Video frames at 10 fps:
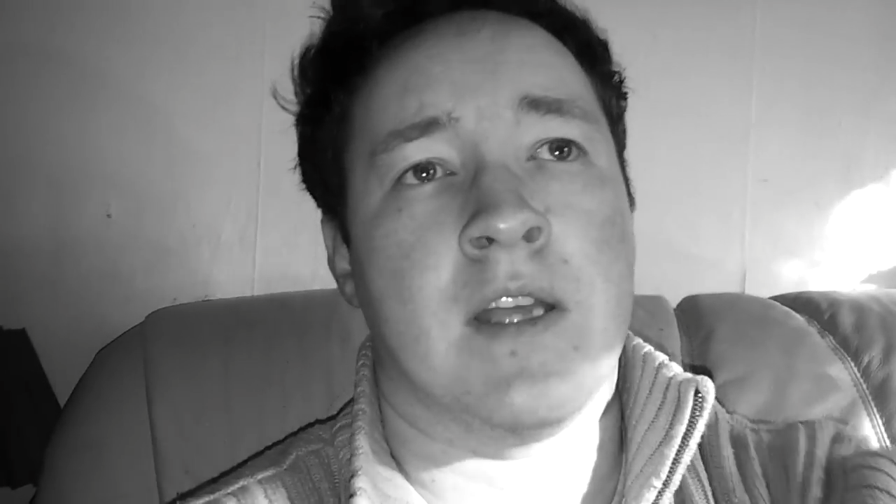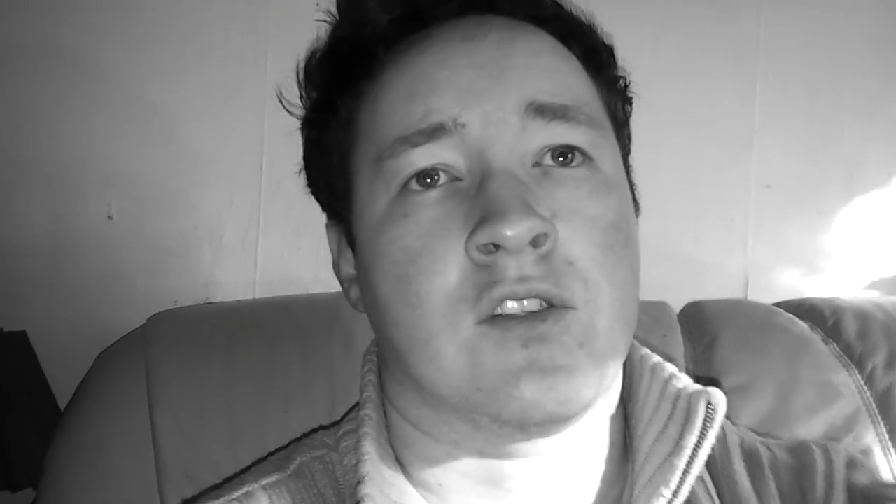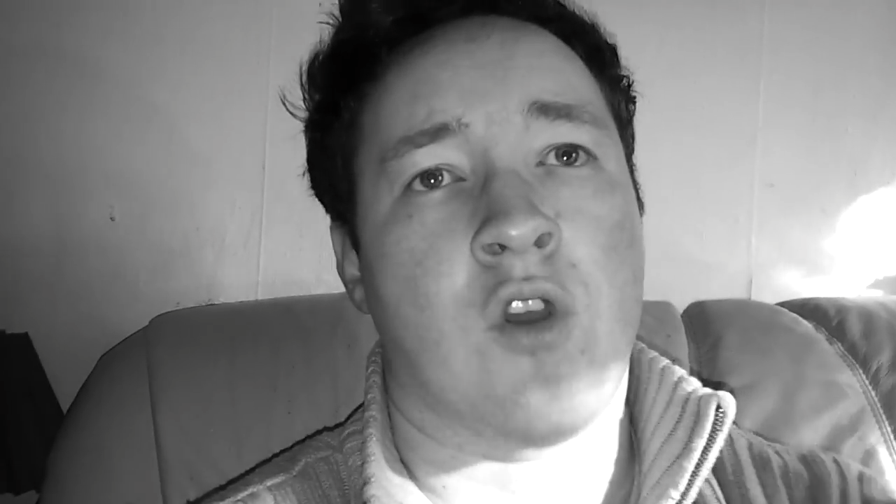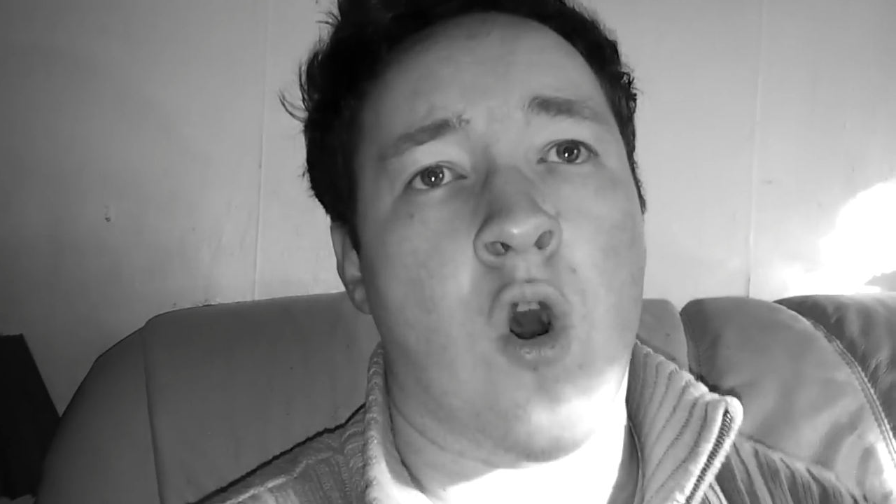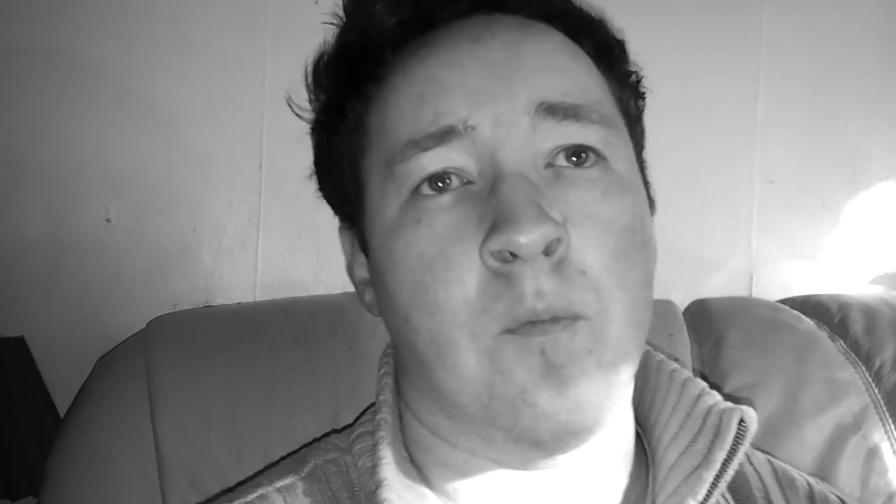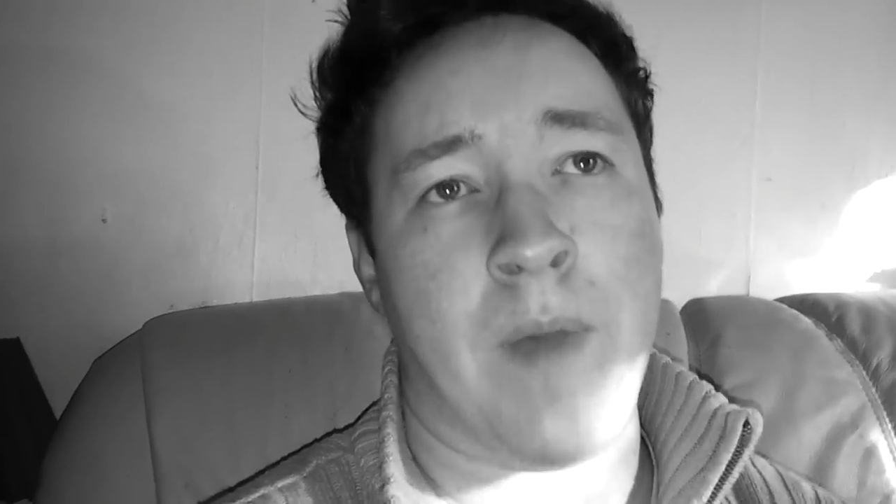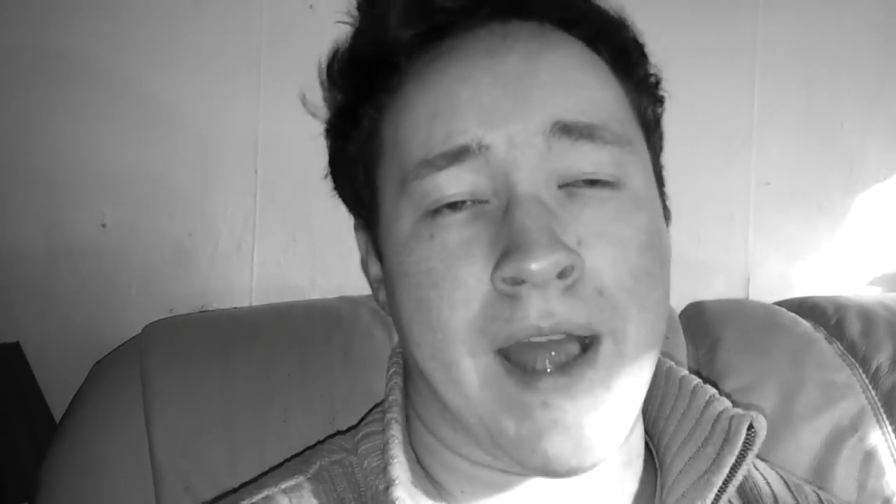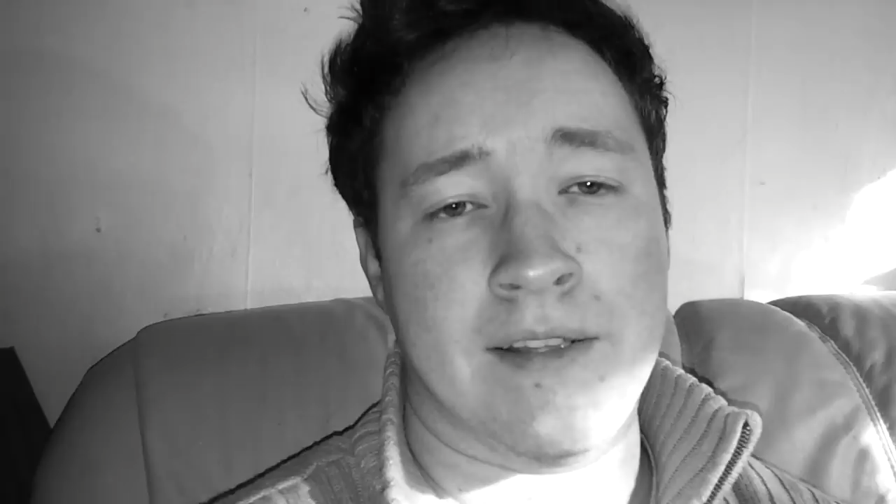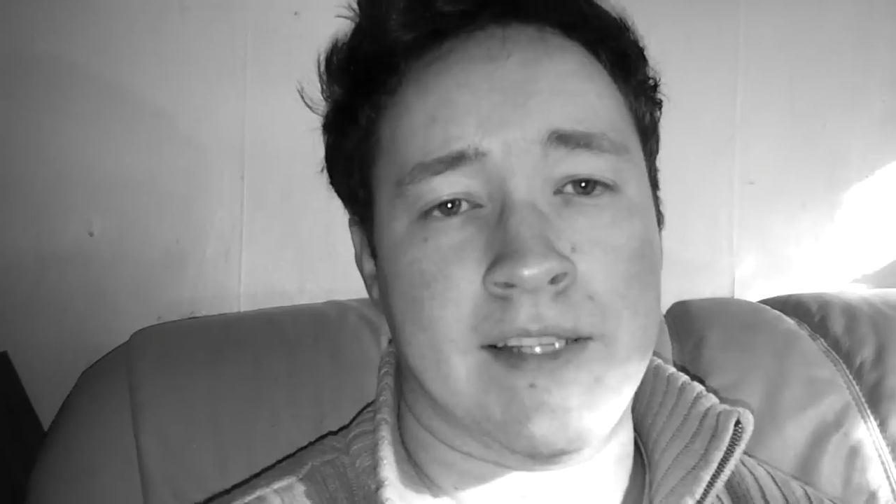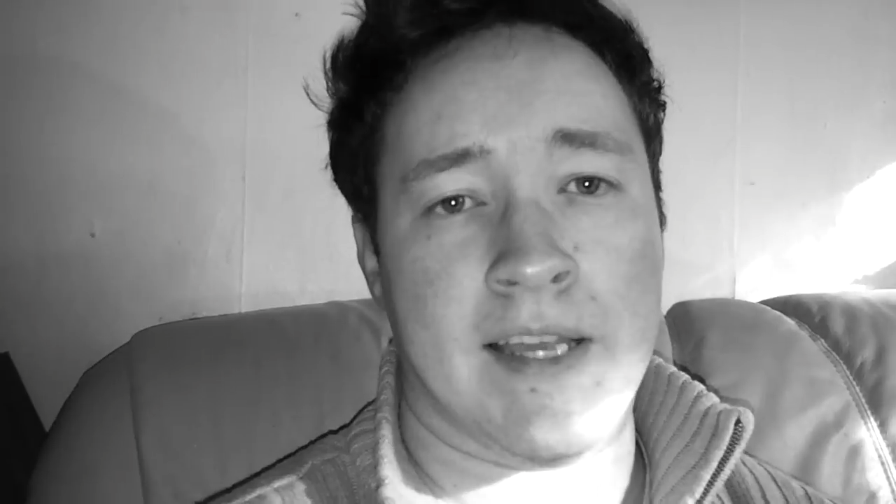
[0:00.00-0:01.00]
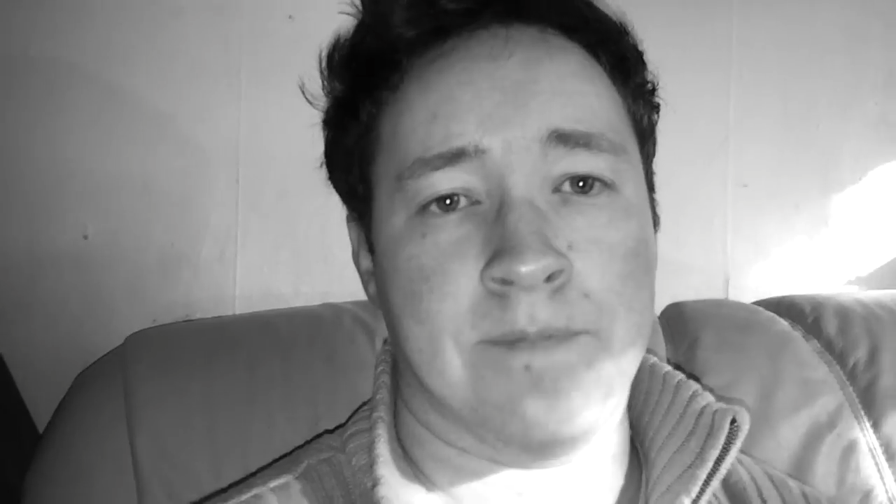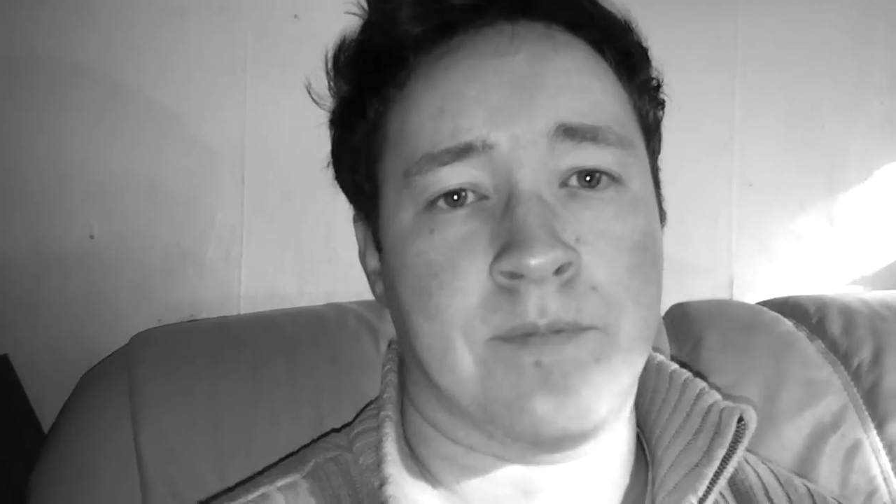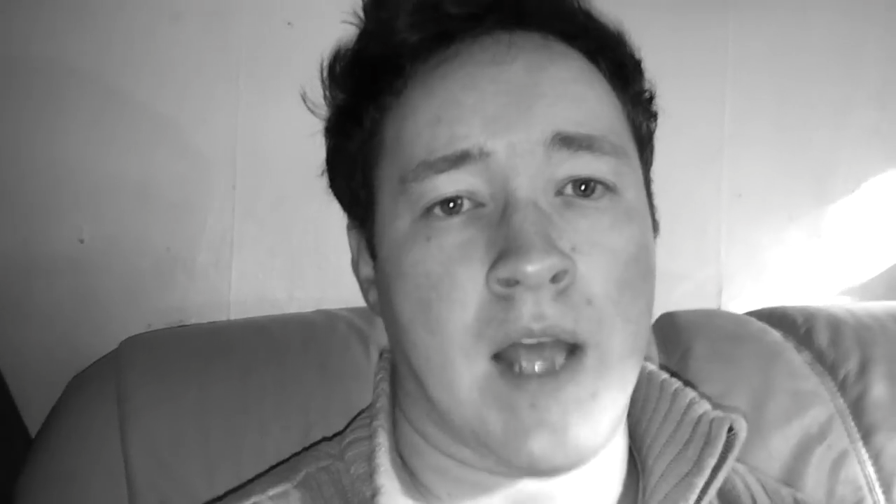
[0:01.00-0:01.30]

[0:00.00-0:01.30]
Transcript: it's called Bedtime